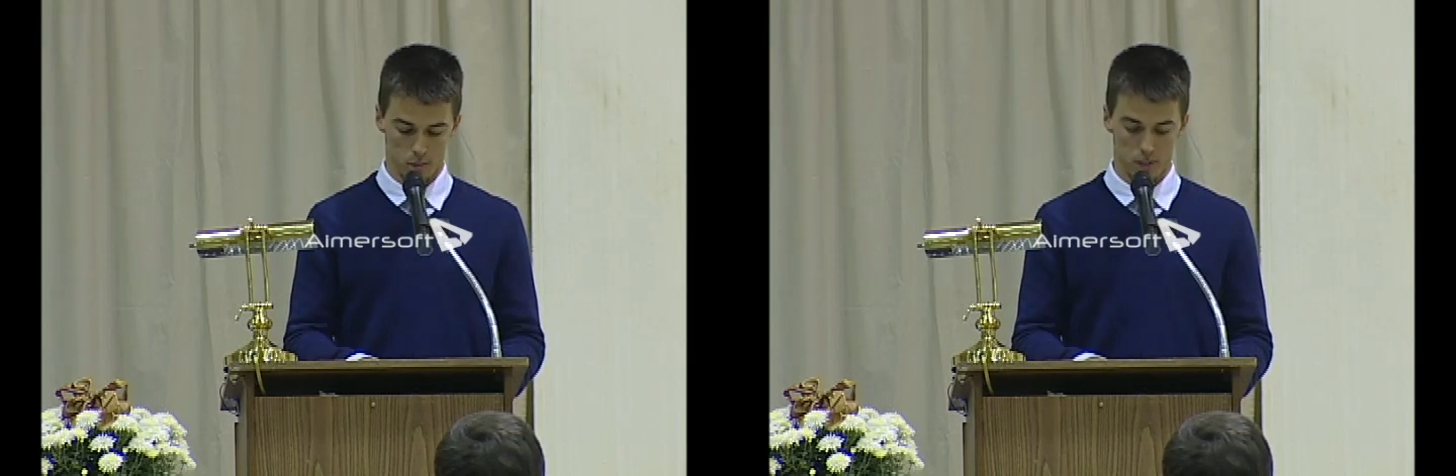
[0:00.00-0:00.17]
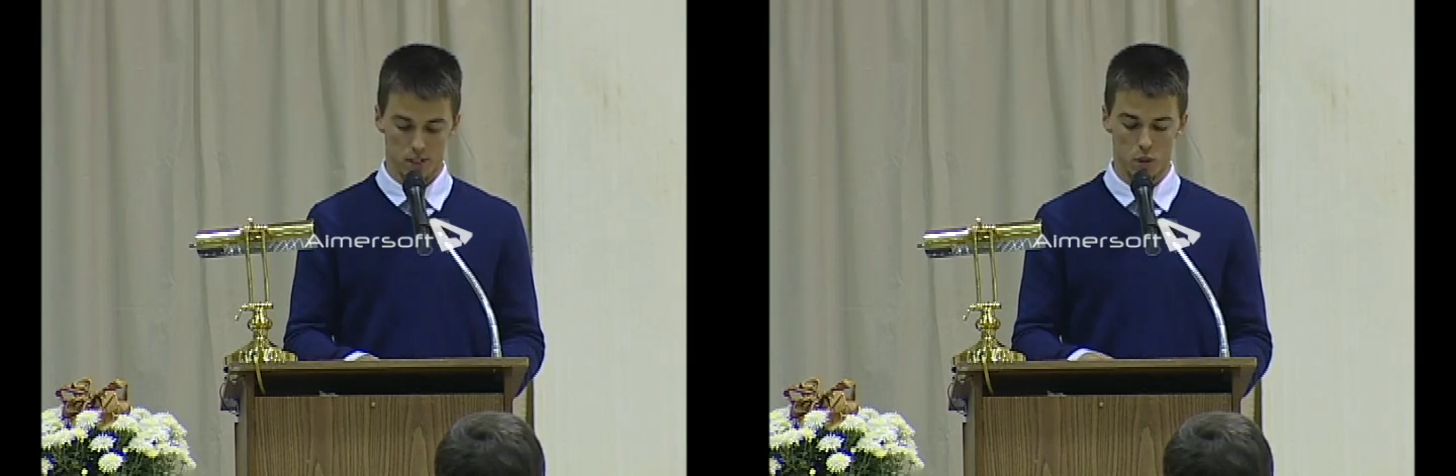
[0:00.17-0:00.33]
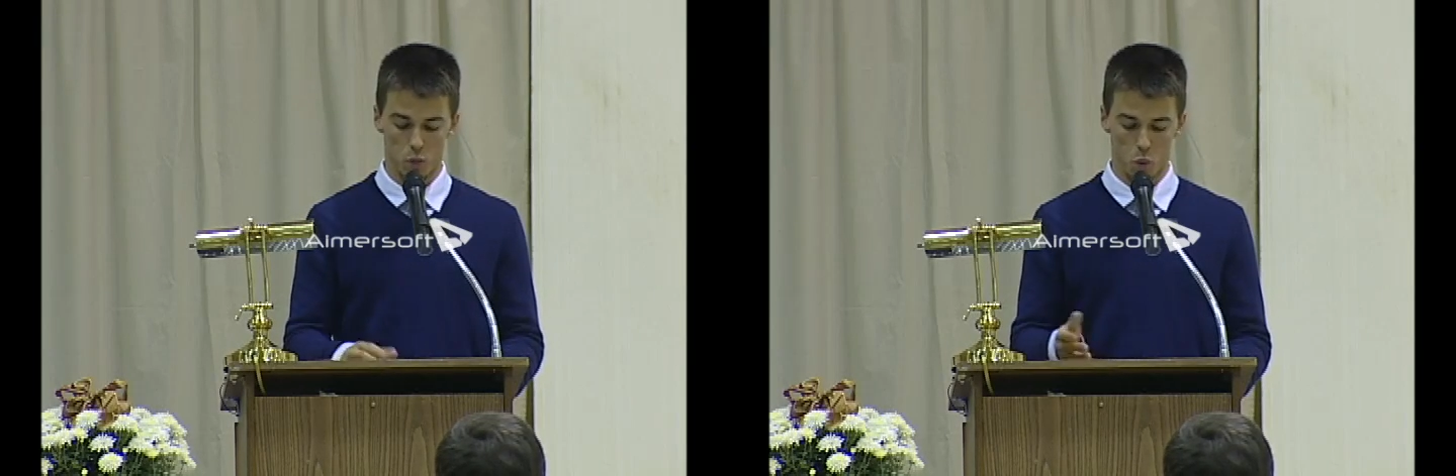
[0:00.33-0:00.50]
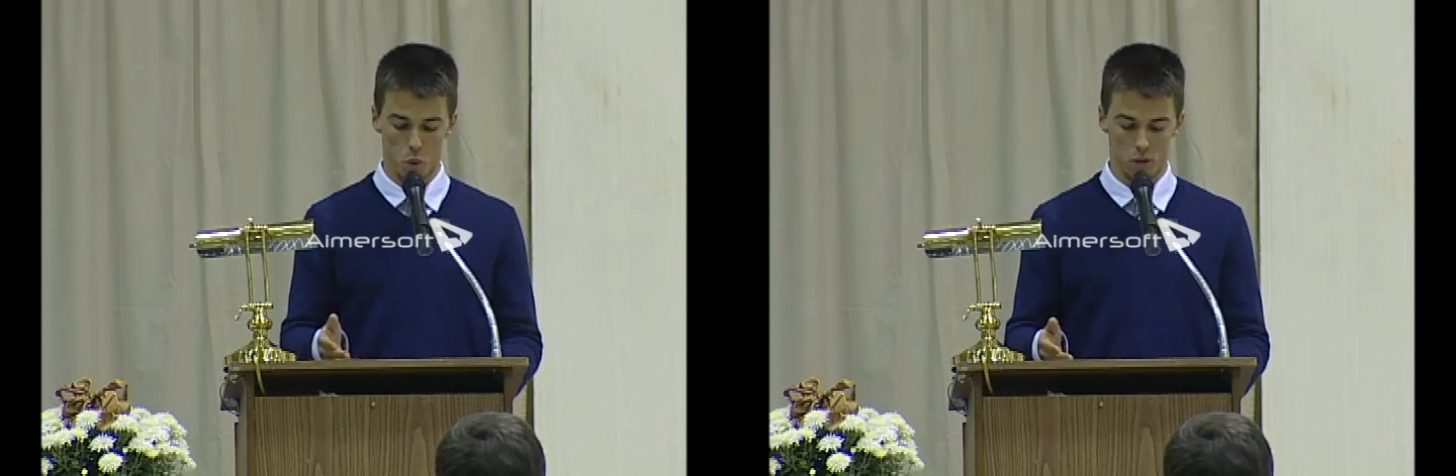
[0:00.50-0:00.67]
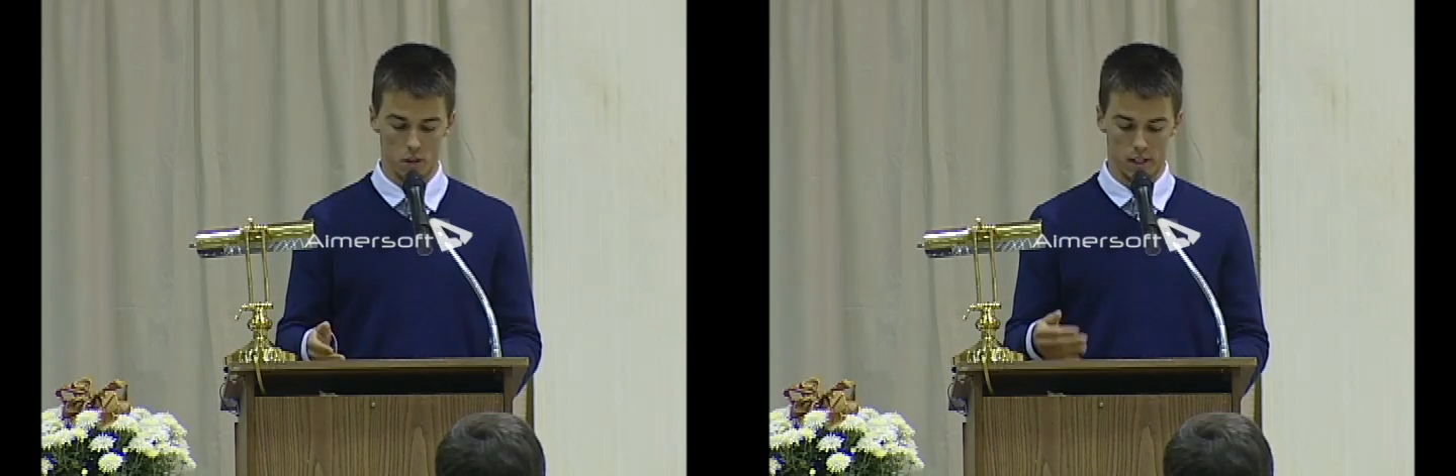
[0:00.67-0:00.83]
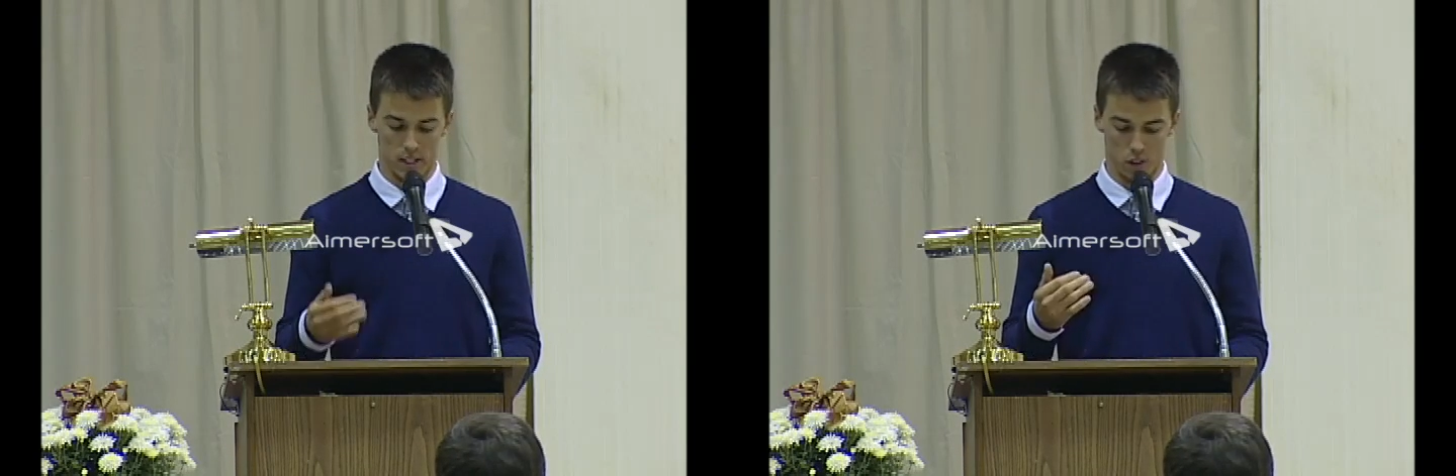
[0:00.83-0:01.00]
This
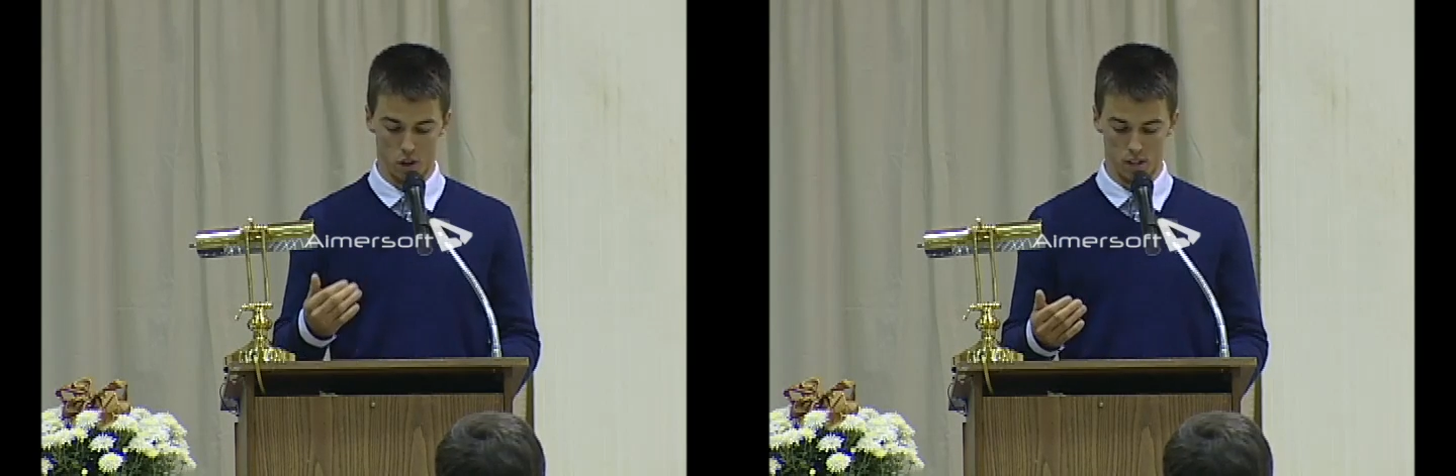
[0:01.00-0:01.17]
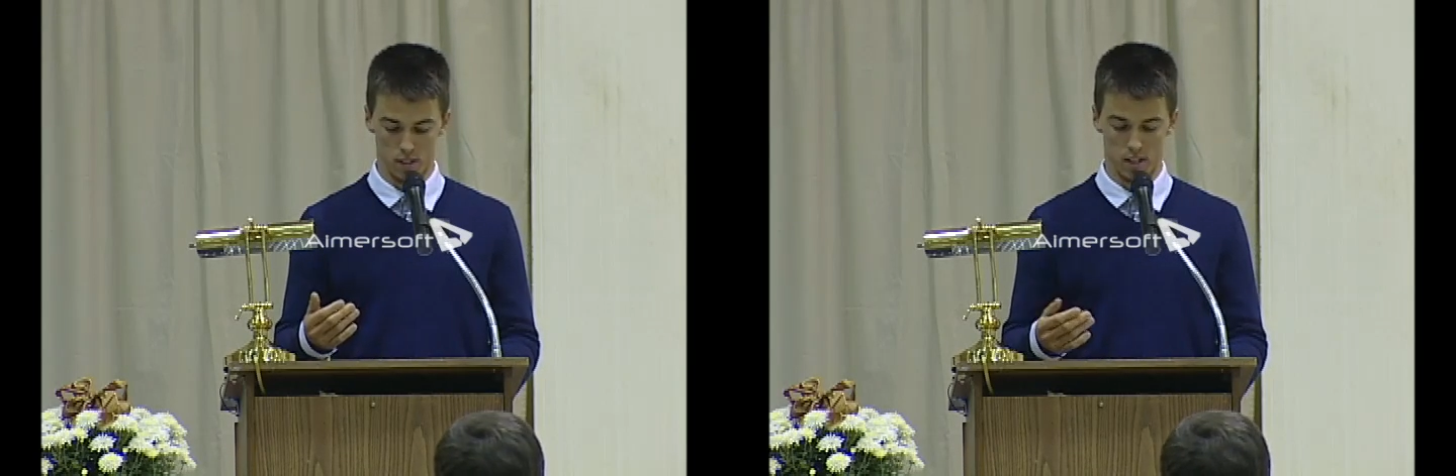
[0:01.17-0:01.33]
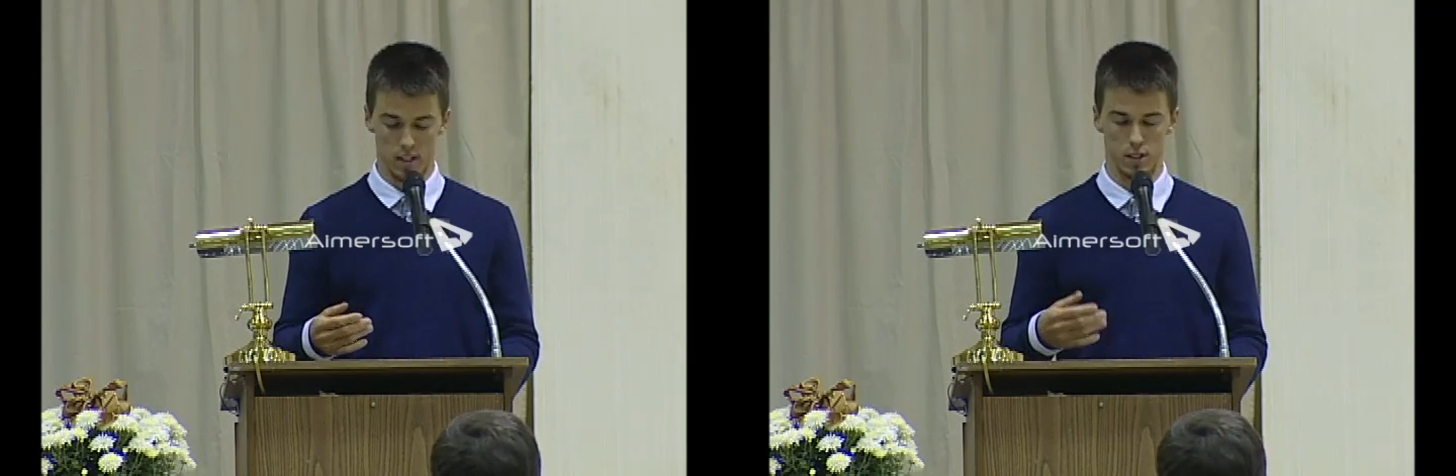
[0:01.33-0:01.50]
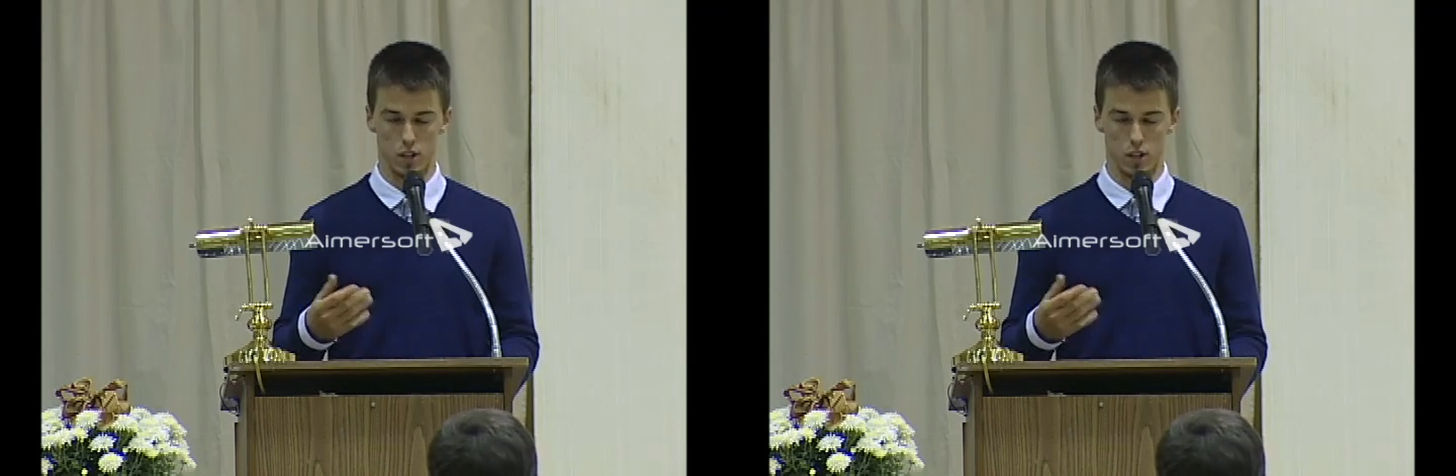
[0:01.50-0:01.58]
award is honestly a